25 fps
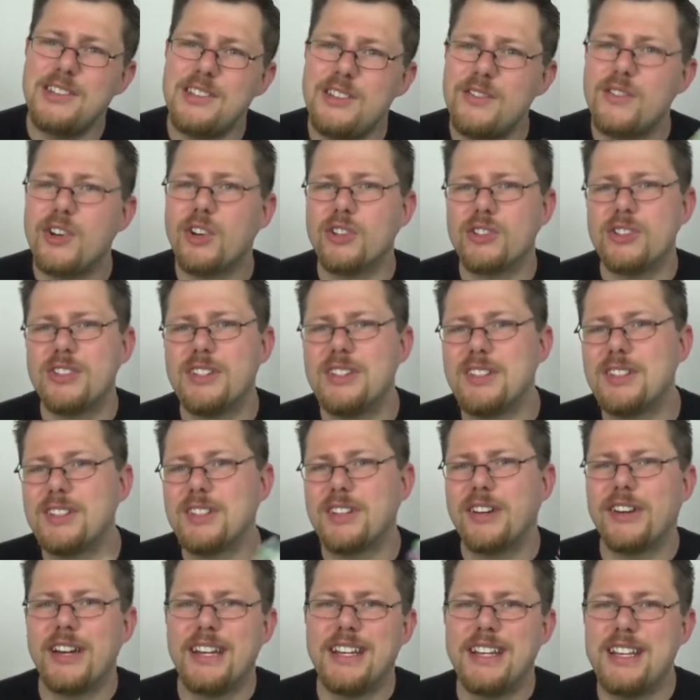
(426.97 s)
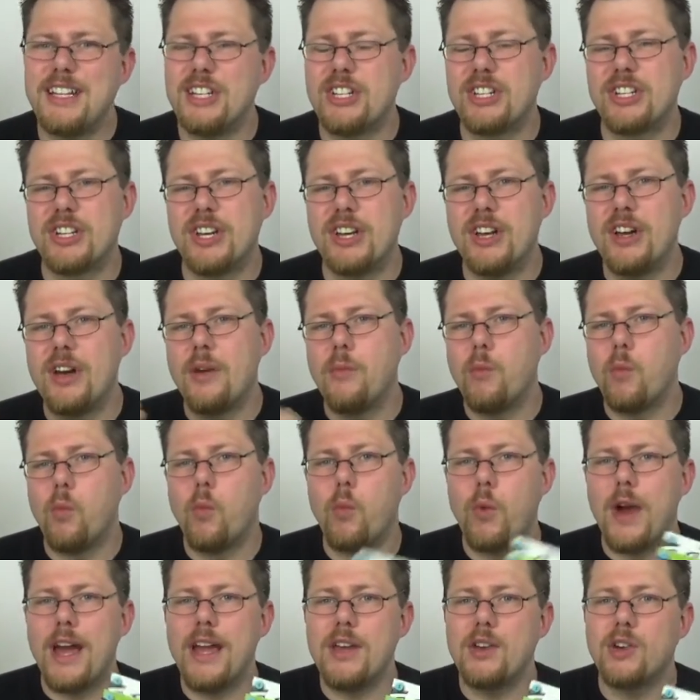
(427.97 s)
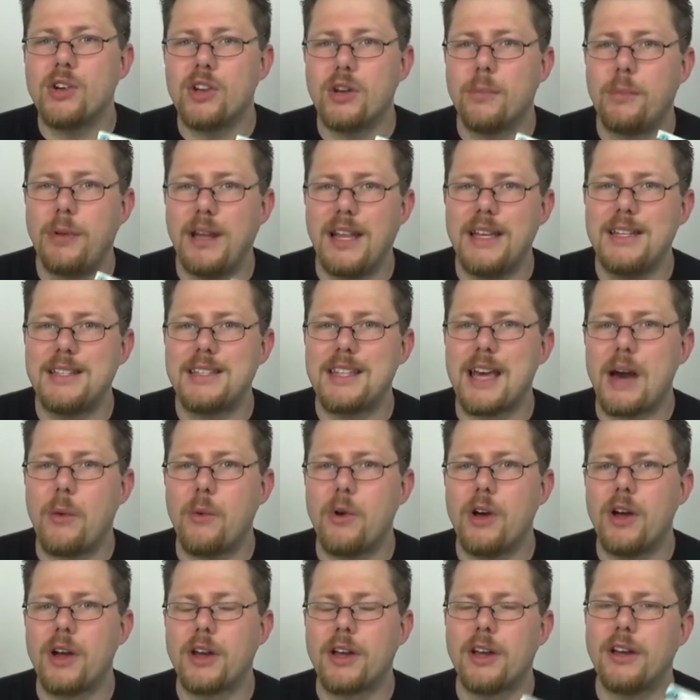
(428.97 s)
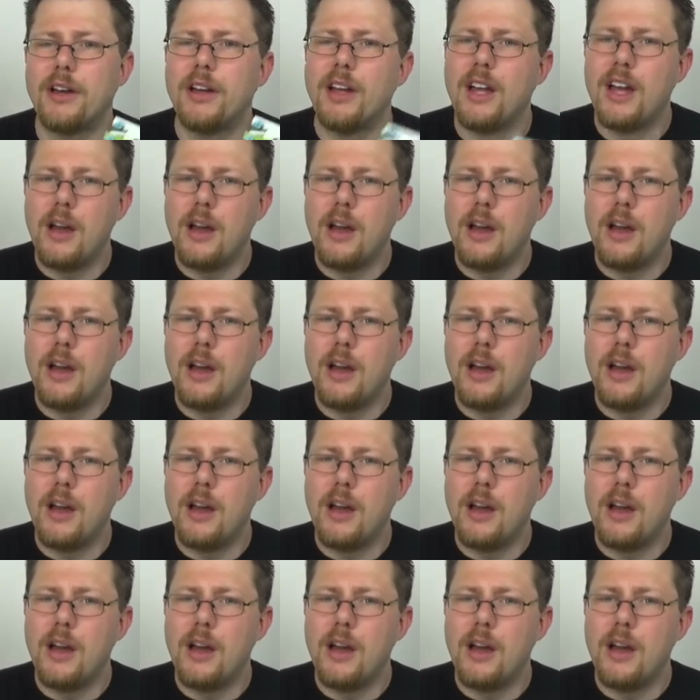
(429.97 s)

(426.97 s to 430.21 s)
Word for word: you've got to decide each term where you're going to place that worker,